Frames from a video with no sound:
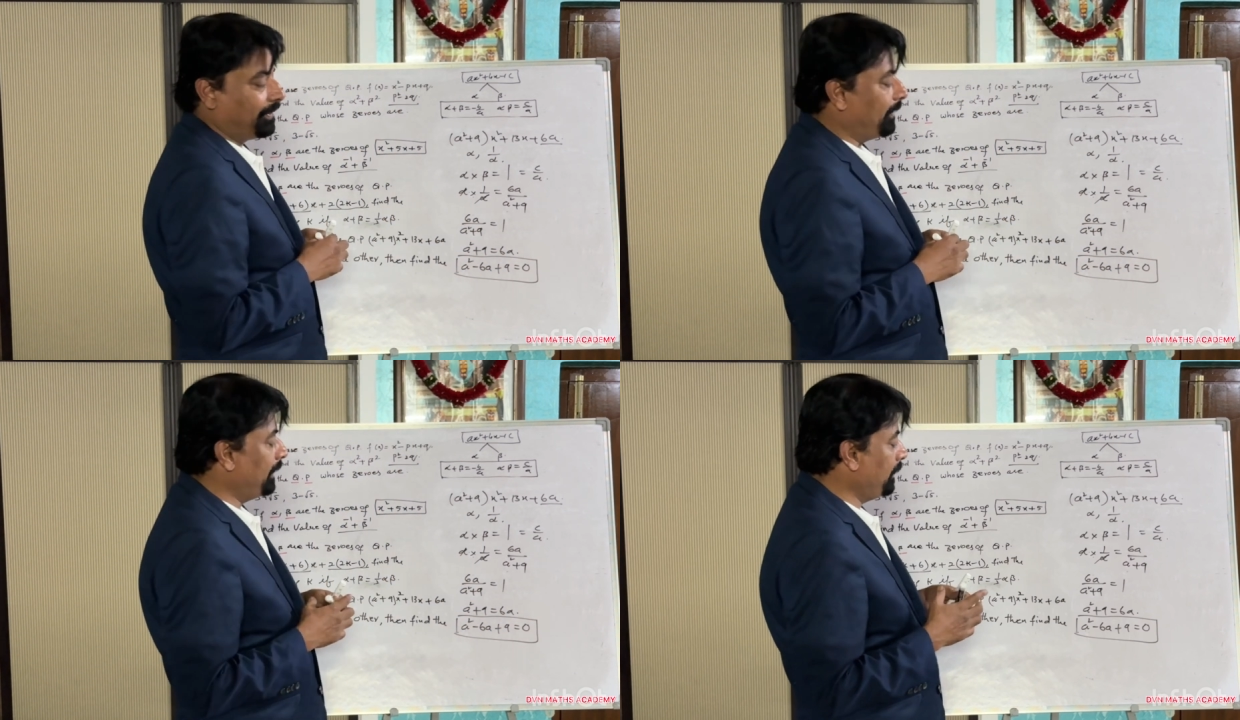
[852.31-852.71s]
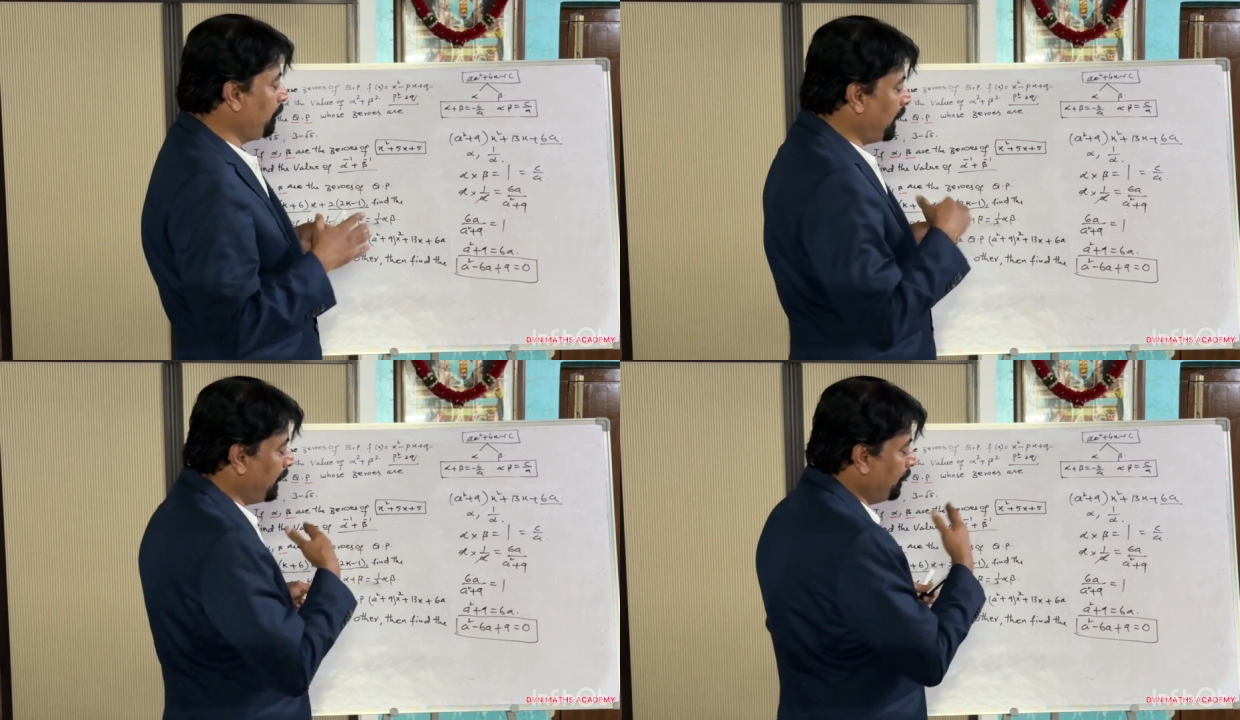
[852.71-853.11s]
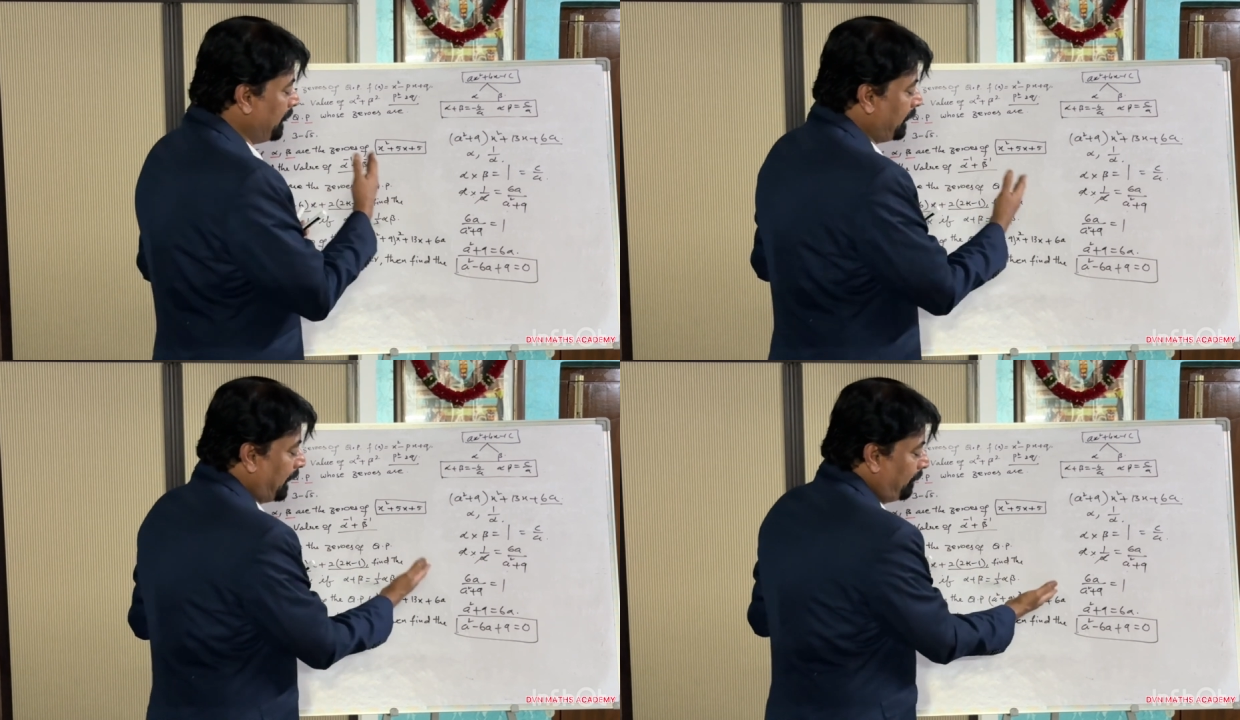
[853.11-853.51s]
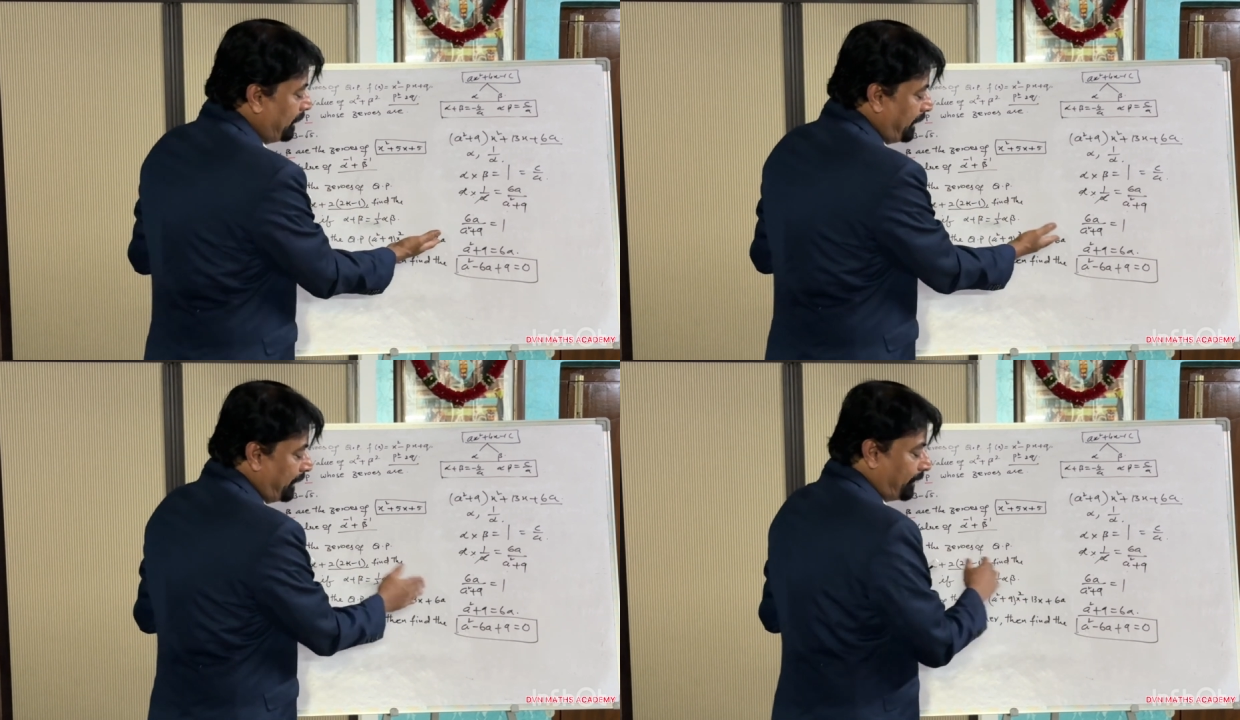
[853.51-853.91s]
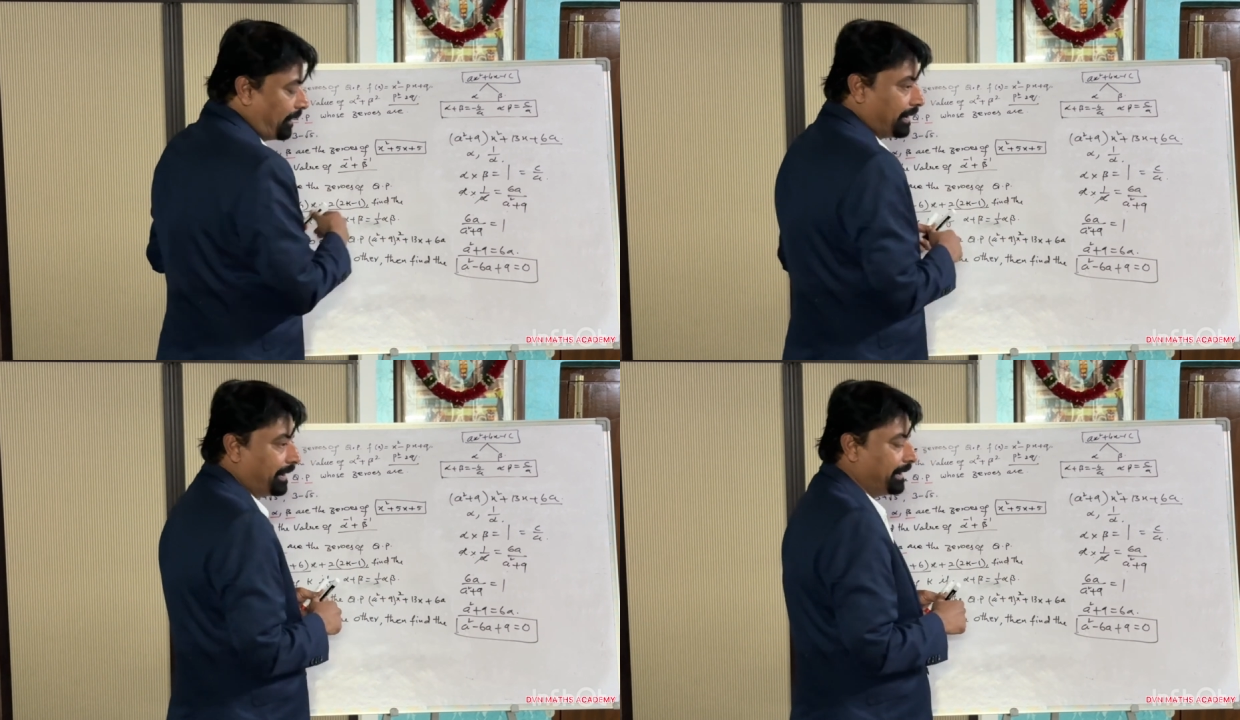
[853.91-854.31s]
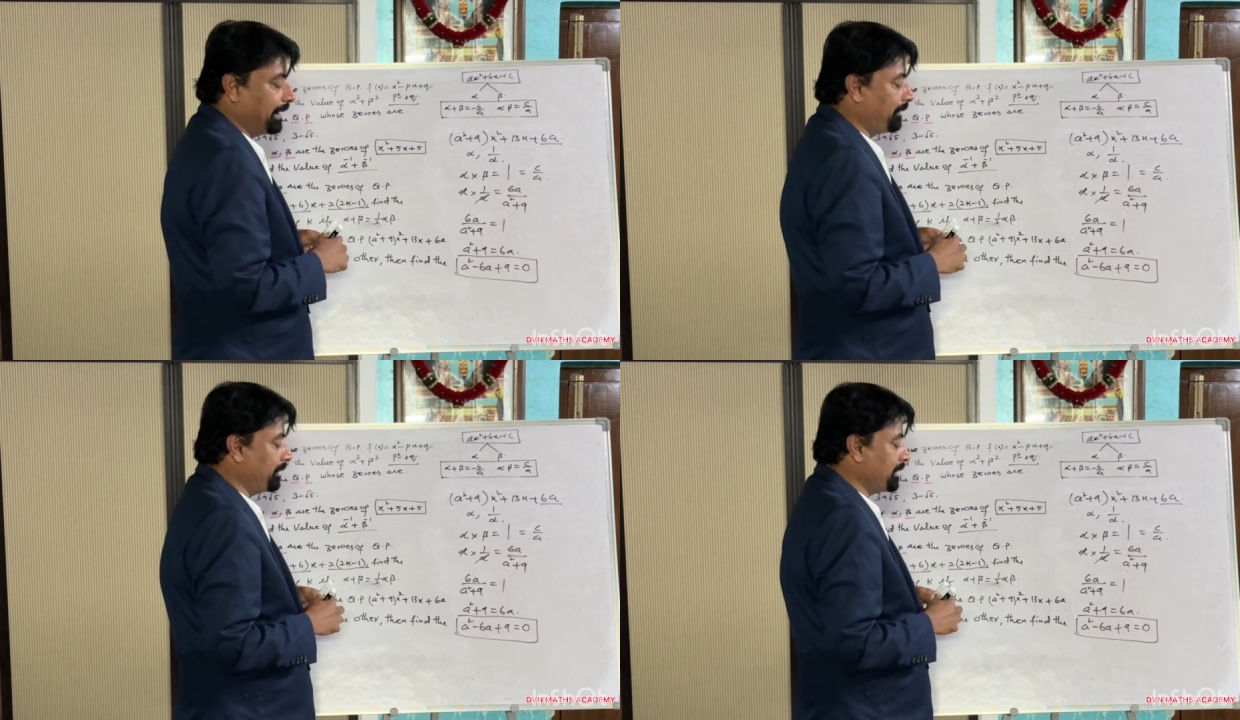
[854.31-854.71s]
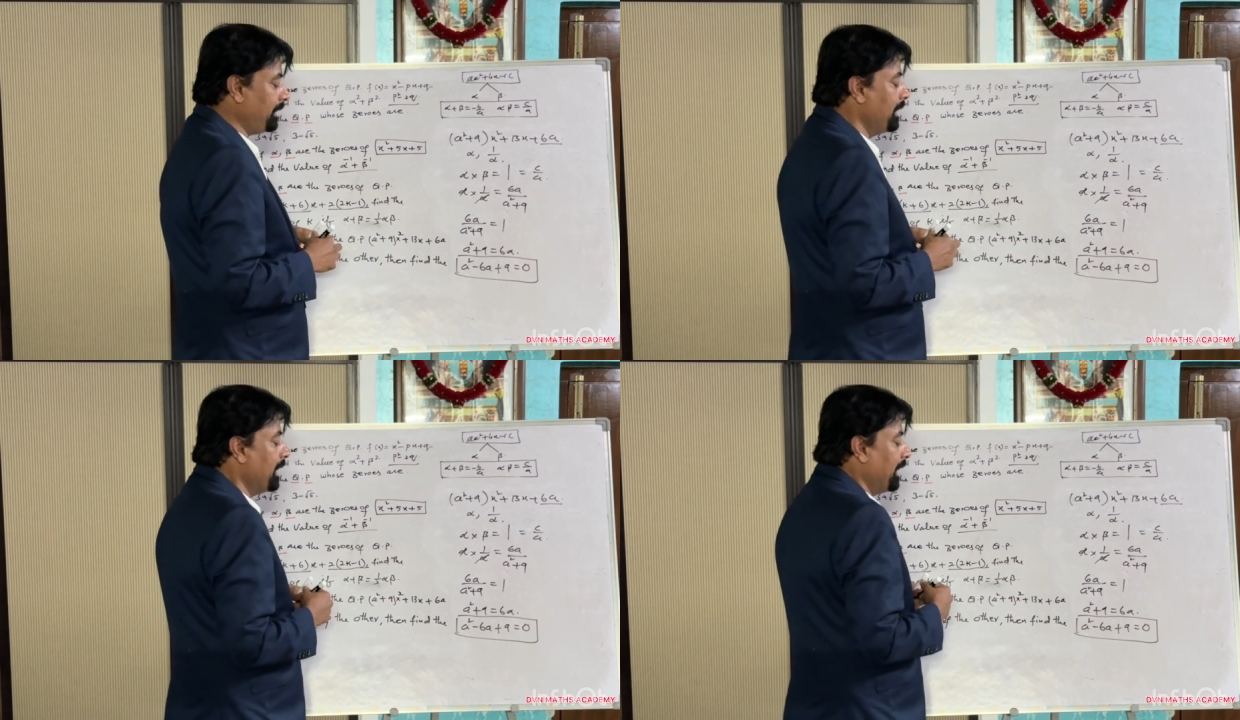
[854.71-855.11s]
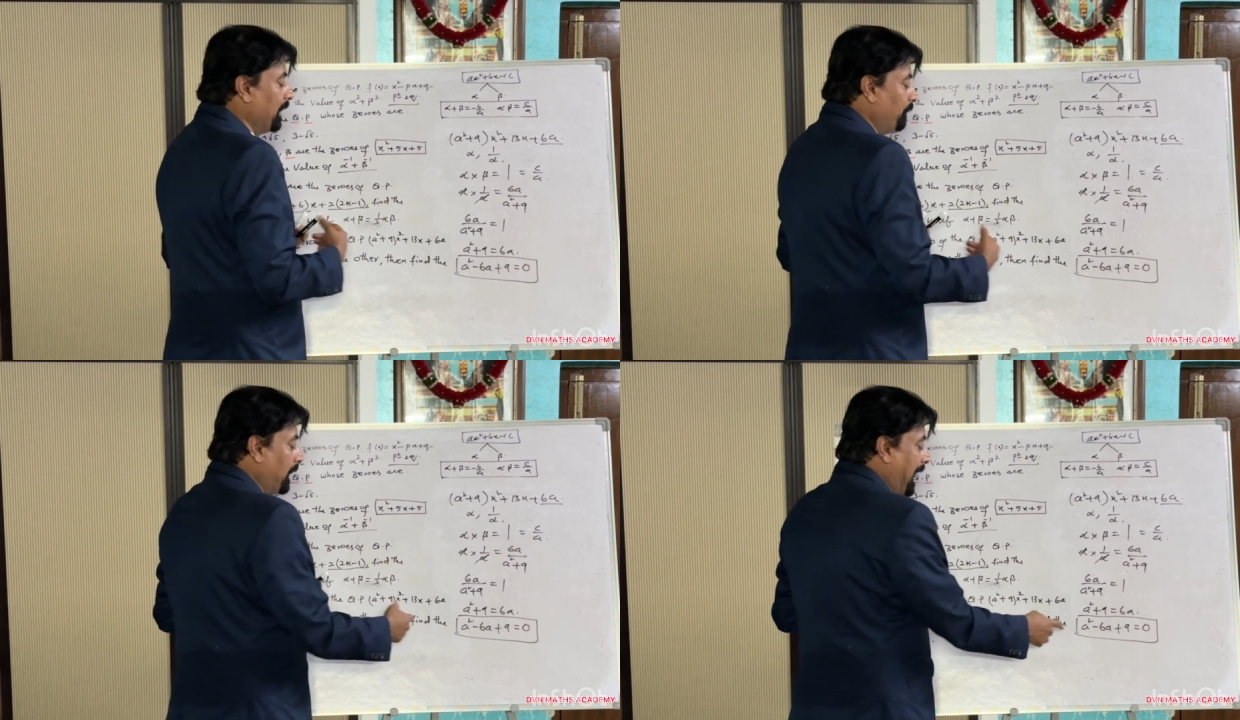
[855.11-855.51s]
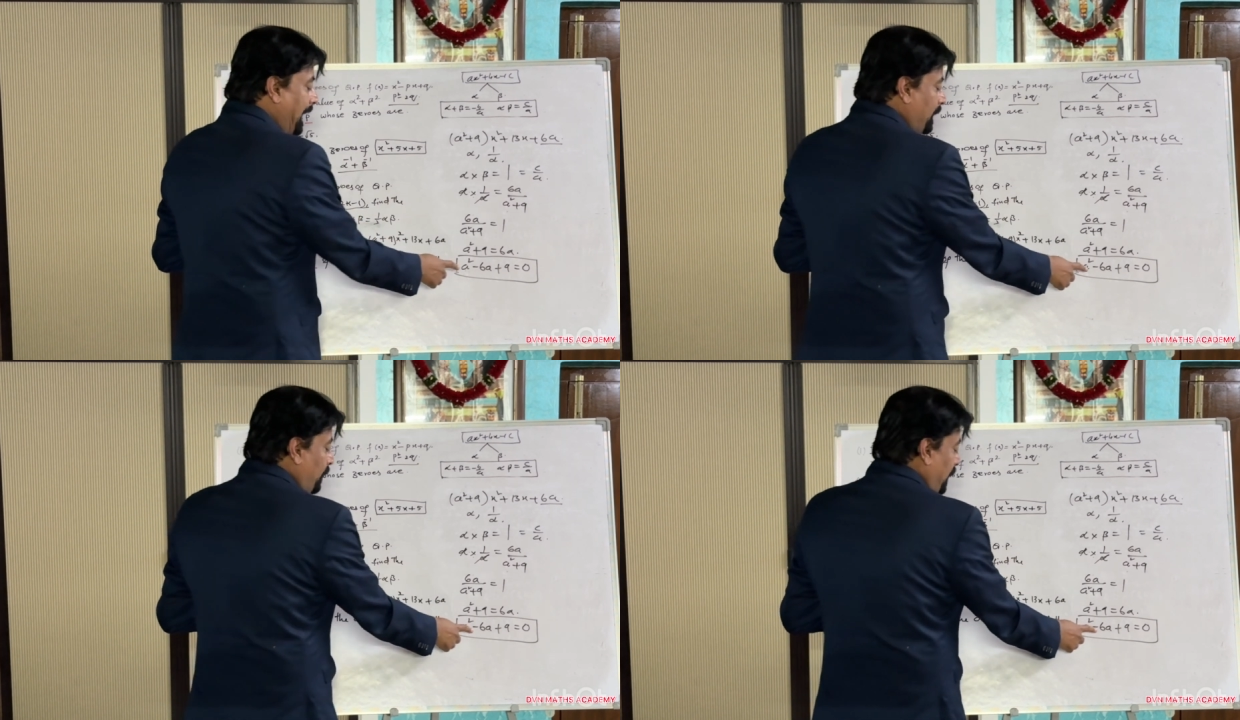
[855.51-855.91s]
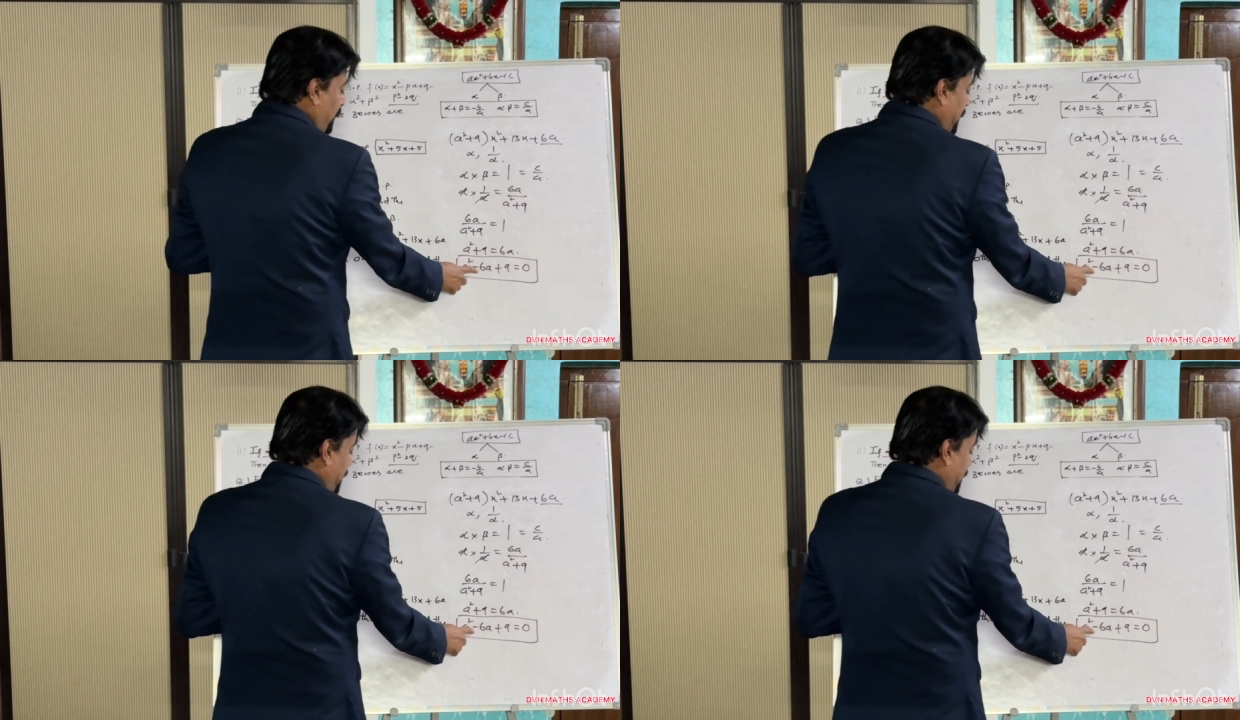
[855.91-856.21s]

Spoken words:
polynomial converted to quadratic equation. If you add, you want to